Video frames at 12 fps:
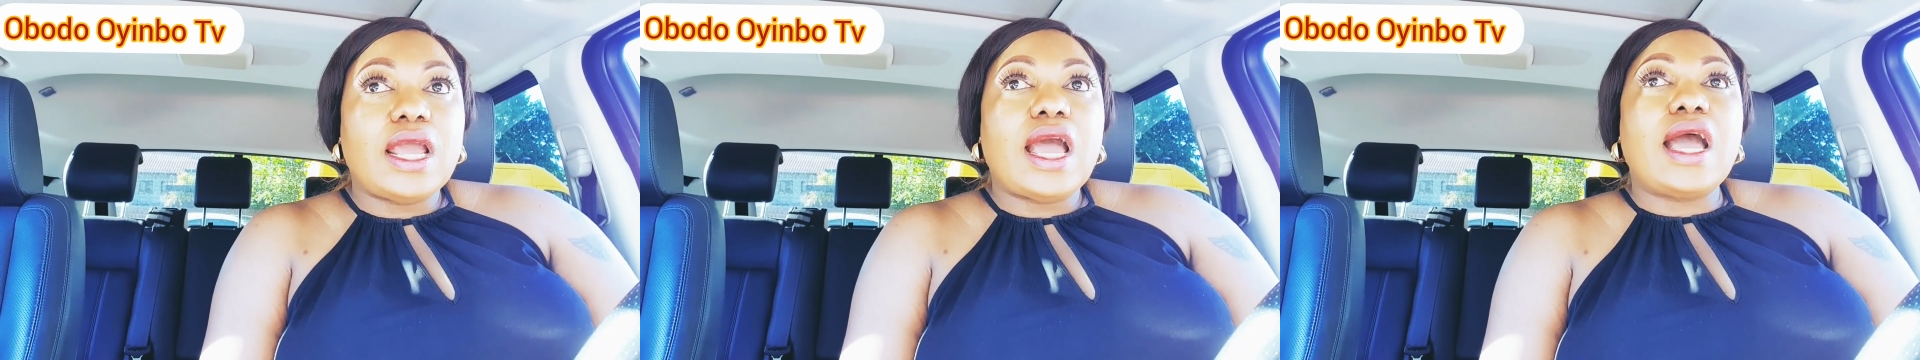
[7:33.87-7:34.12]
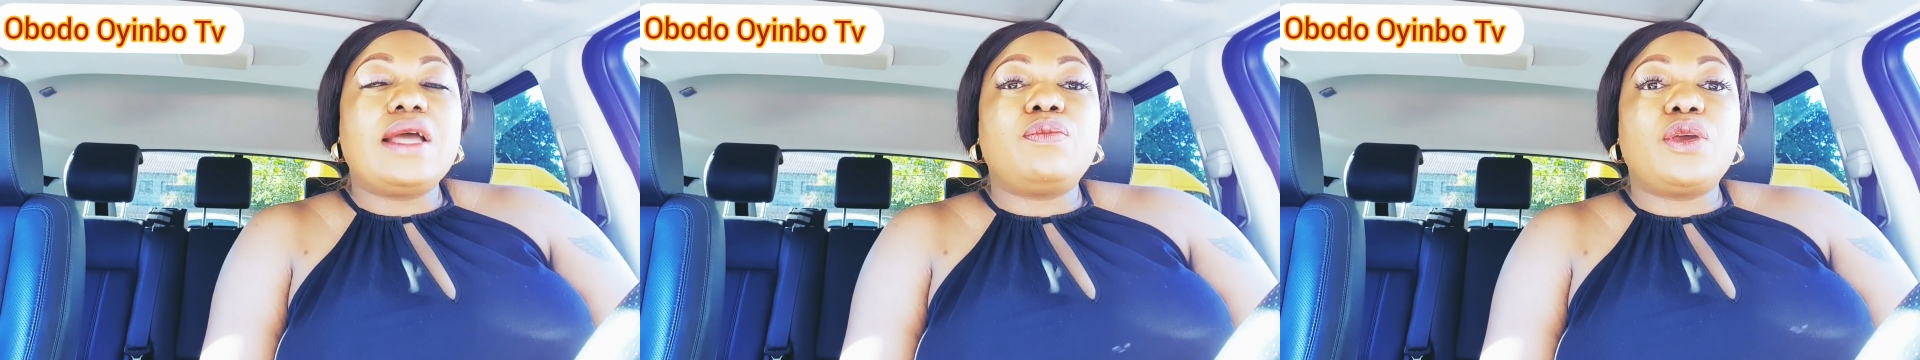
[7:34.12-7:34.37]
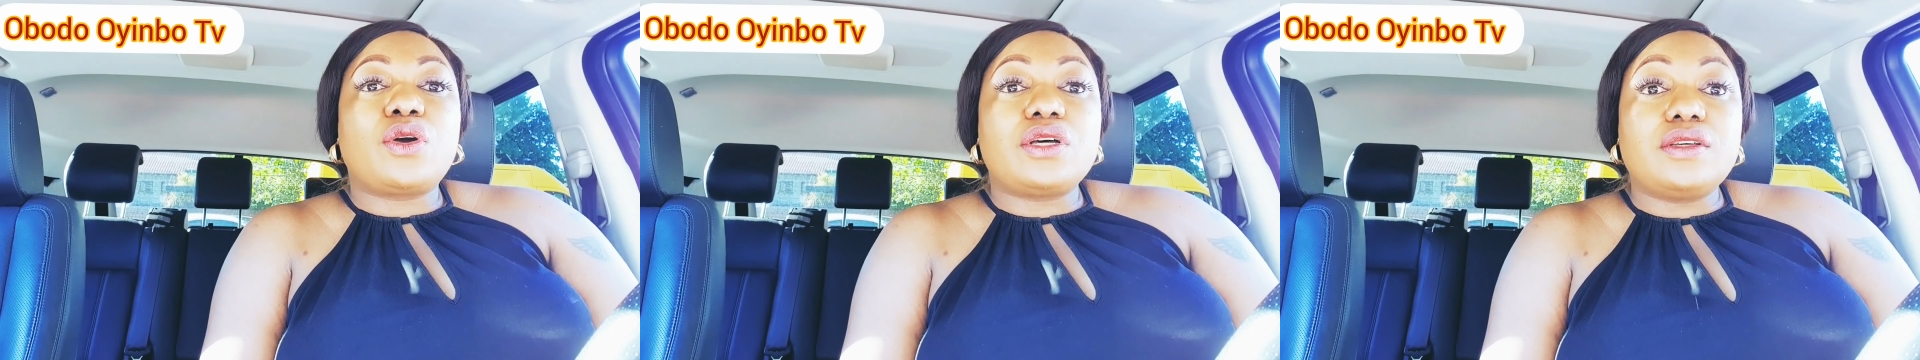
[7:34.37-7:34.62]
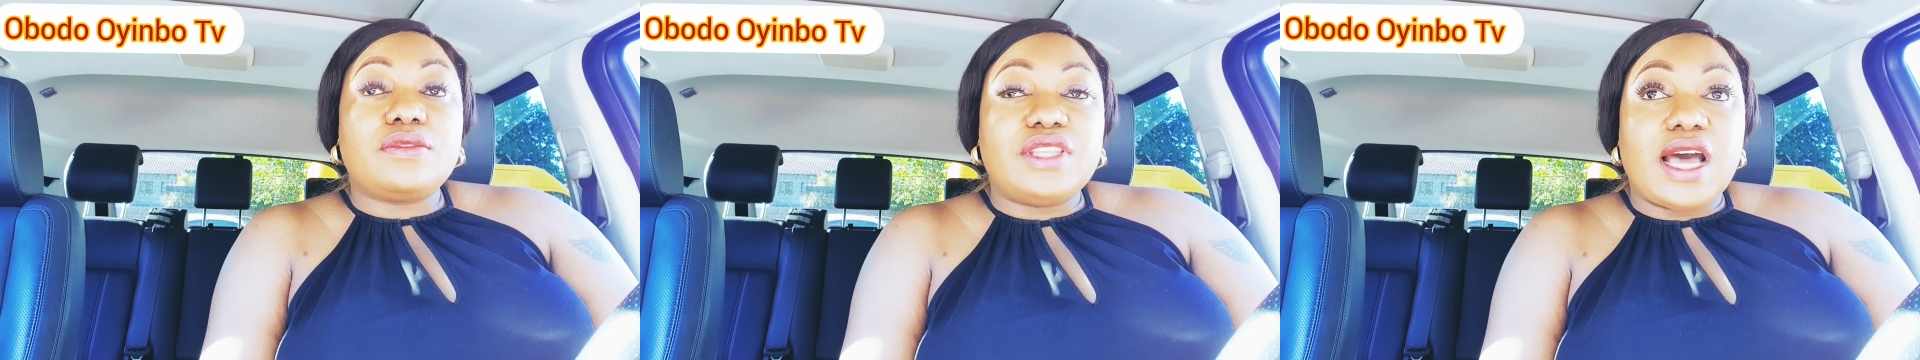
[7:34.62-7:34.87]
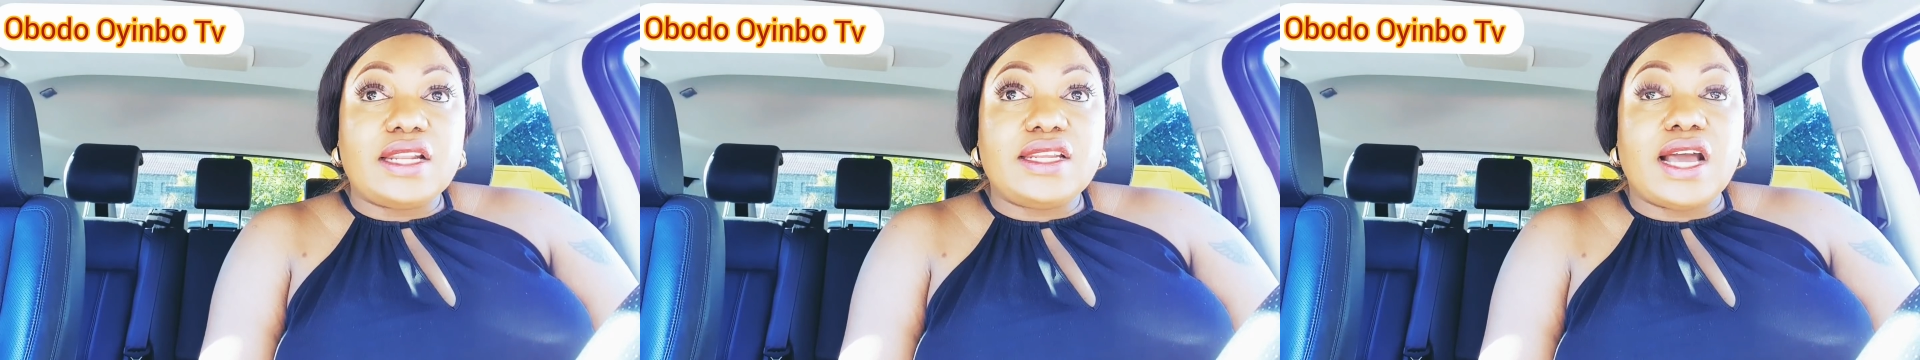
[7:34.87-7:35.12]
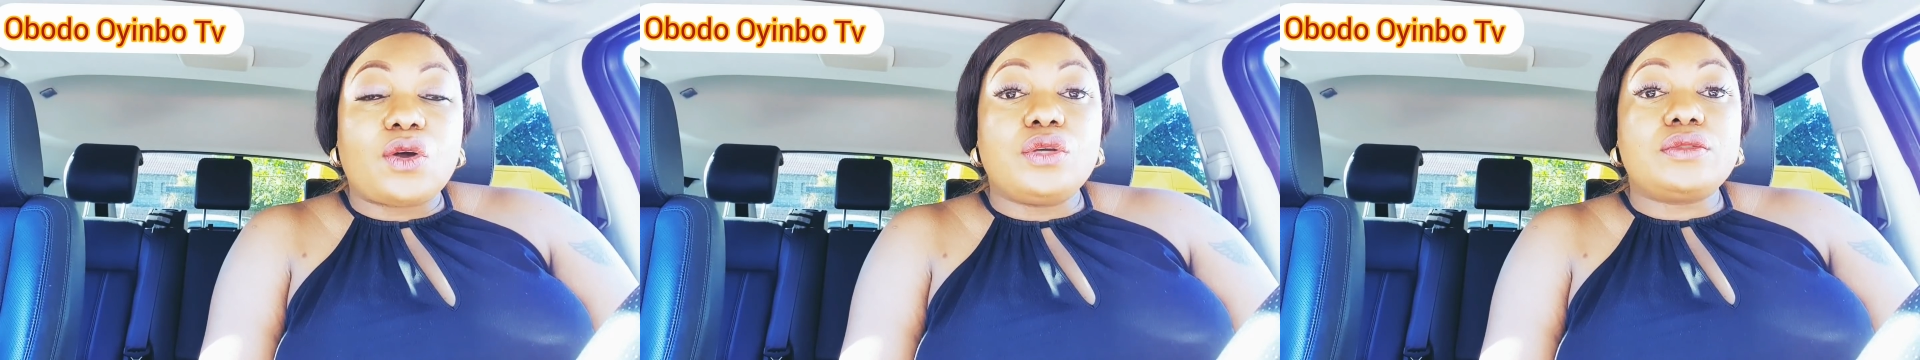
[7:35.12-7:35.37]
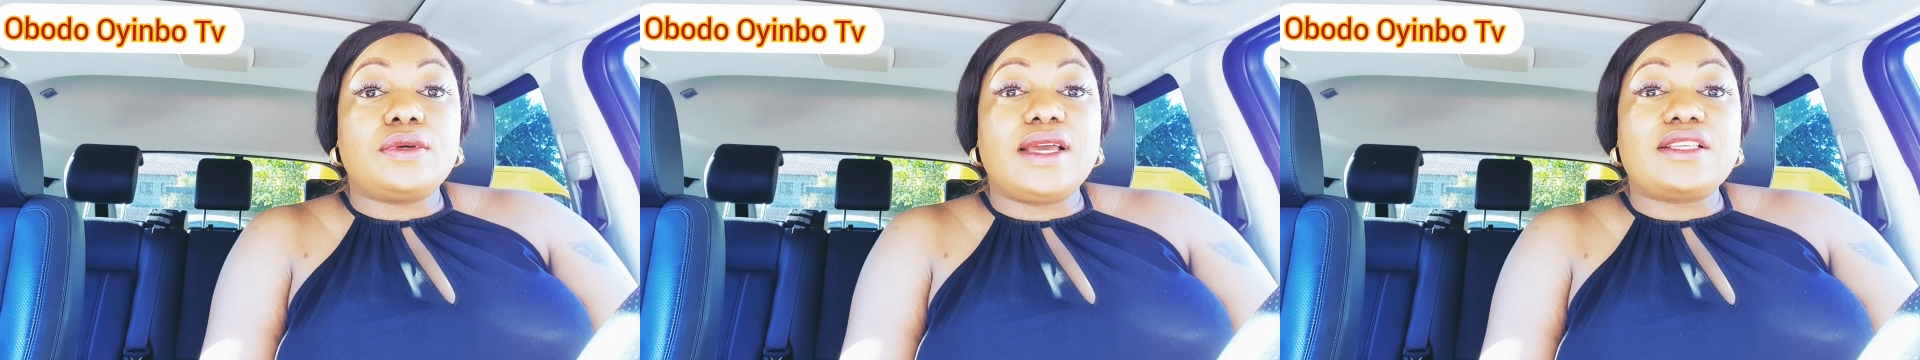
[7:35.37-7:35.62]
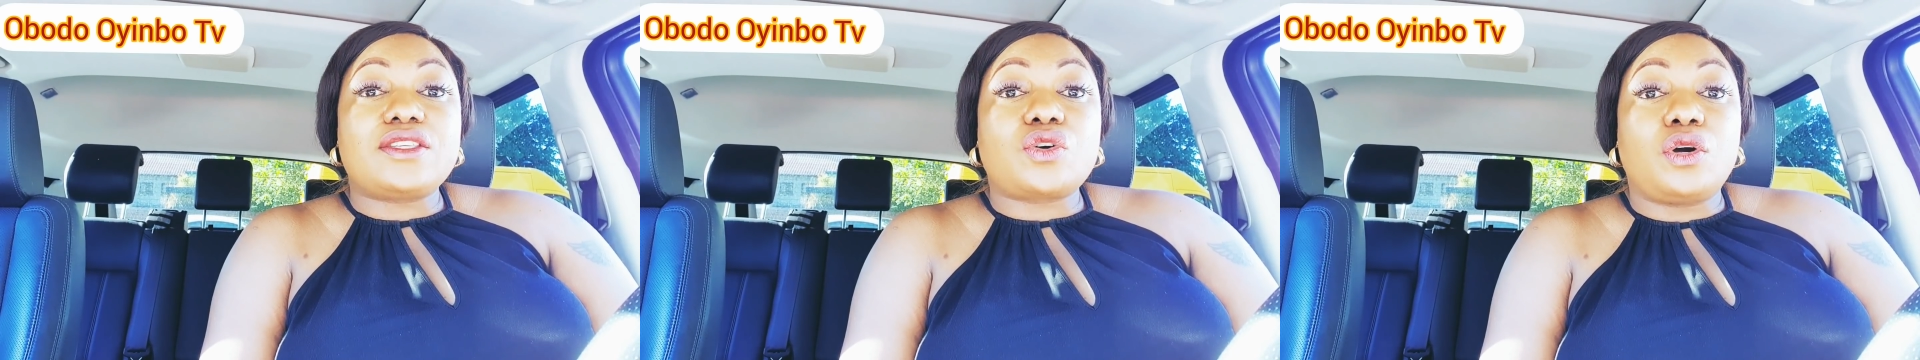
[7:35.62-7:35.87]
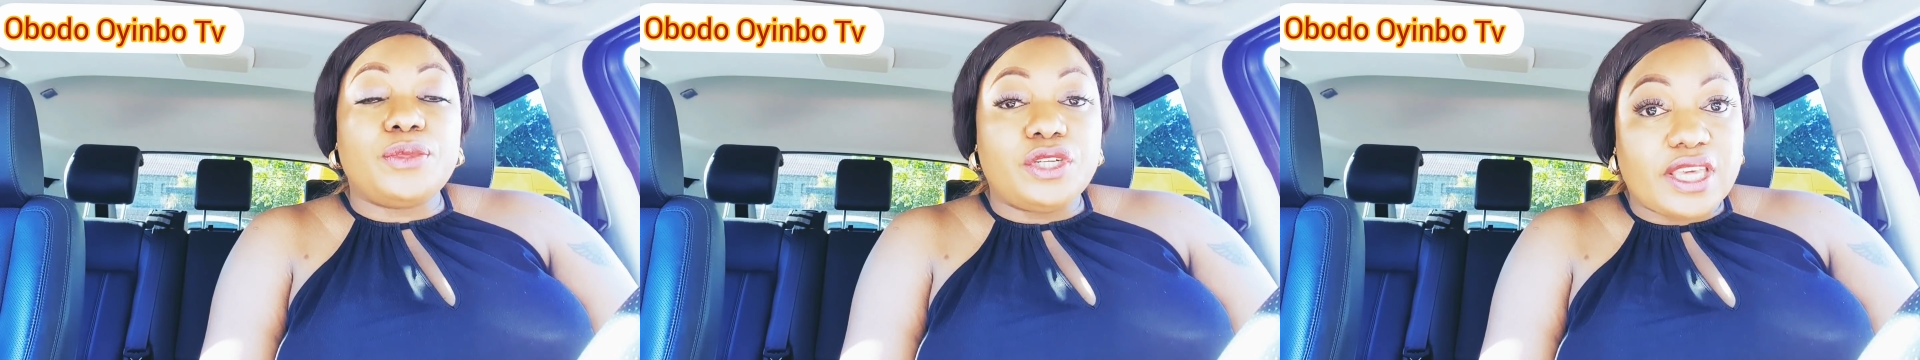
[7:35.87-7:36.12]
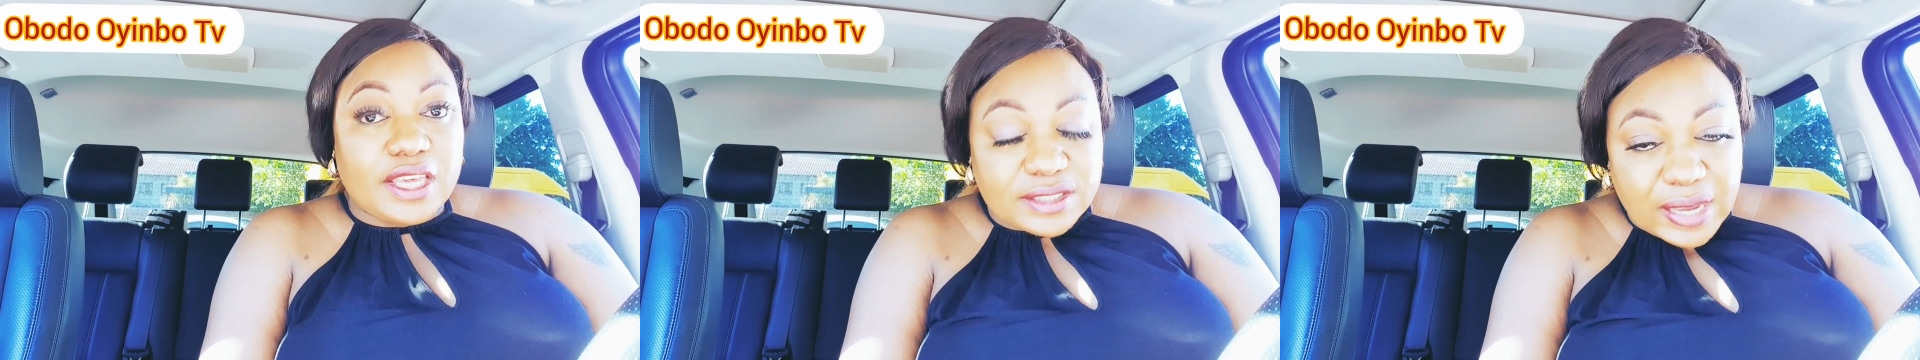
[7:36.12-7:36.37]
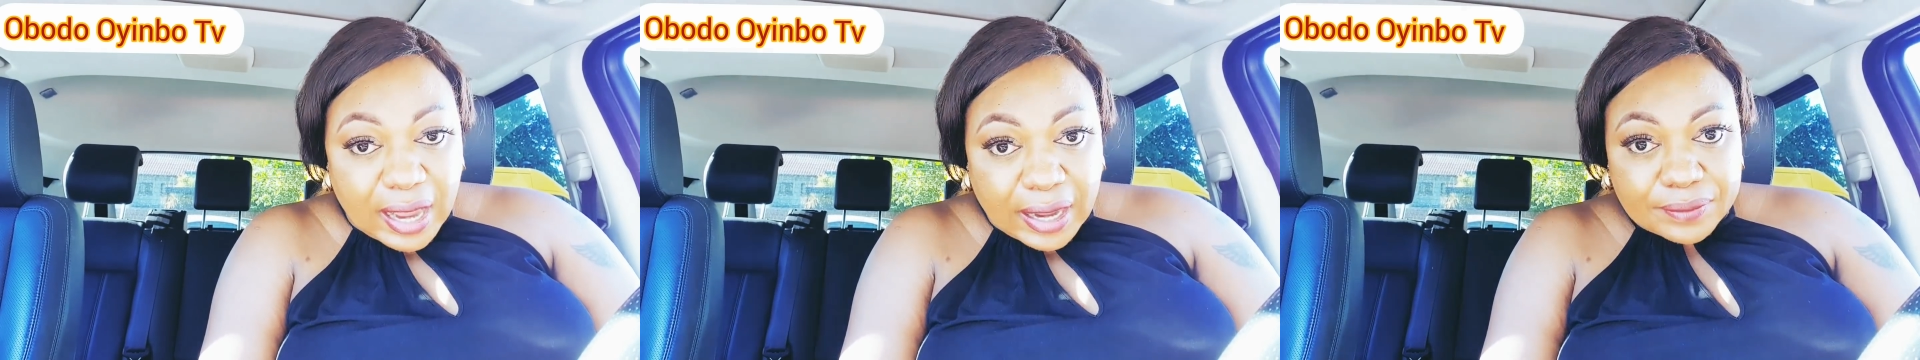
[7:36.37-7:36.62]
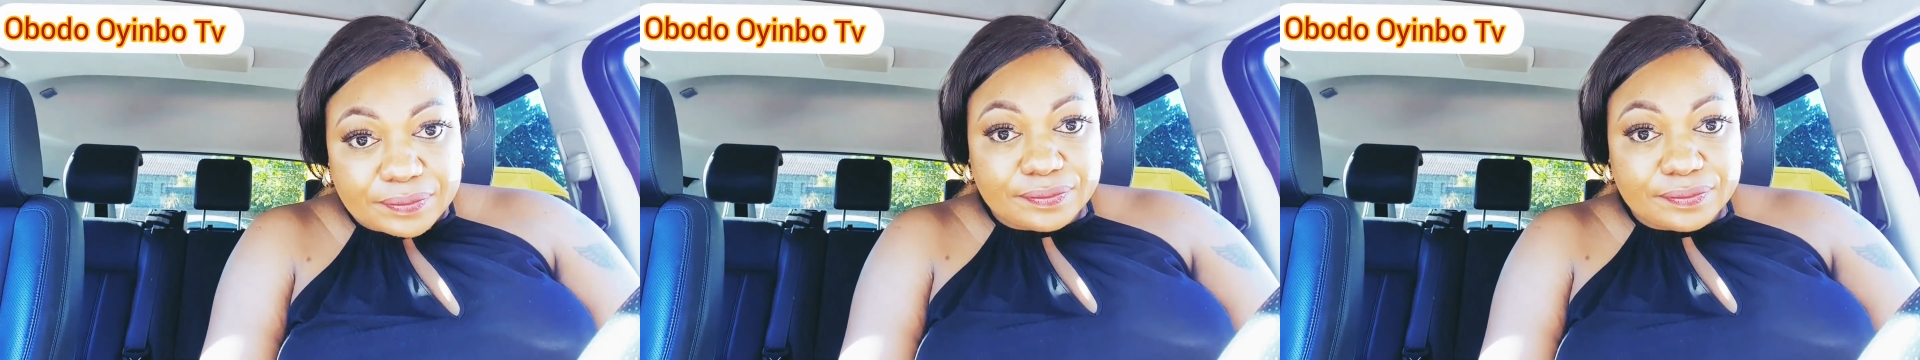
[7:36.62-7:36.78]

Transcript: and because of that, they are going to excommunicate her.